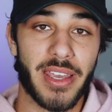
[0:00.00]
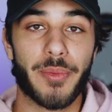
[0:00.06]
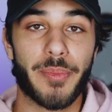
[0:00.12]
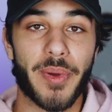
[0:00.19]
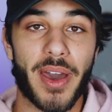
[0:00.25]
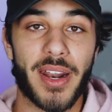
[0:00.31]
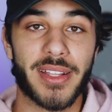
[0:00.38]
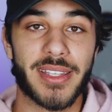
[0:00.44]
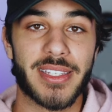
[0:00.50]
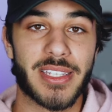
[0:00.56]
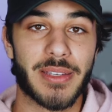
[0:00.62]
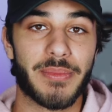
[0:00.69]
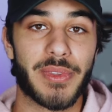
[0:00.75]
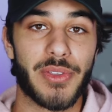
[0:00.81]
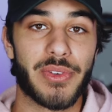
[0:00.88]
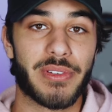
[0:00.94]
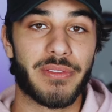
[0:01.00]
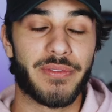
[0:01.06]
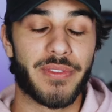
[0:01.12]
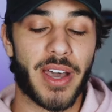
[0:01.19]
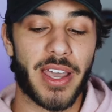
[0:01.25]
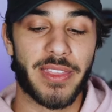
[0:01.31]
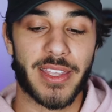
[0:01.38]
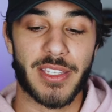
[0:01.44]
If your product is something you can
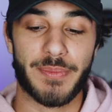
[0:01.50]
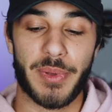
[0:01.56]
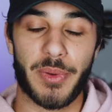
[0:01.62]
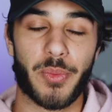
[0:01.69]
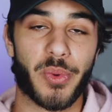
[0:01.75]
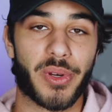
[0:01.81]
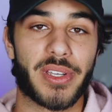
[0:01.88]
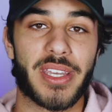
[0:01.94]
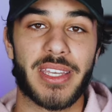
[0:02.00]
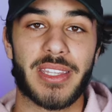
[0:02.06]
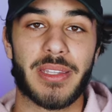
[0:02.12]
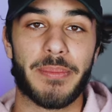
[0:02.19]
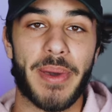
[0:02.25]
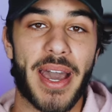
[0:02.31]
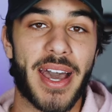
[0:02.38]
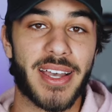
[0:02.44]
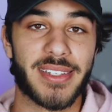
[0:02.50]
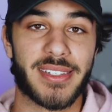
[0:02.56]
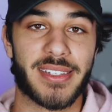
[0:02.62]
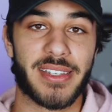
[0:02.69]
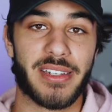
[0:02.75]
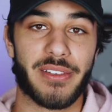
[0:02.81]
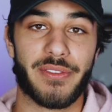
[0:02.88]
find that's been working in the past,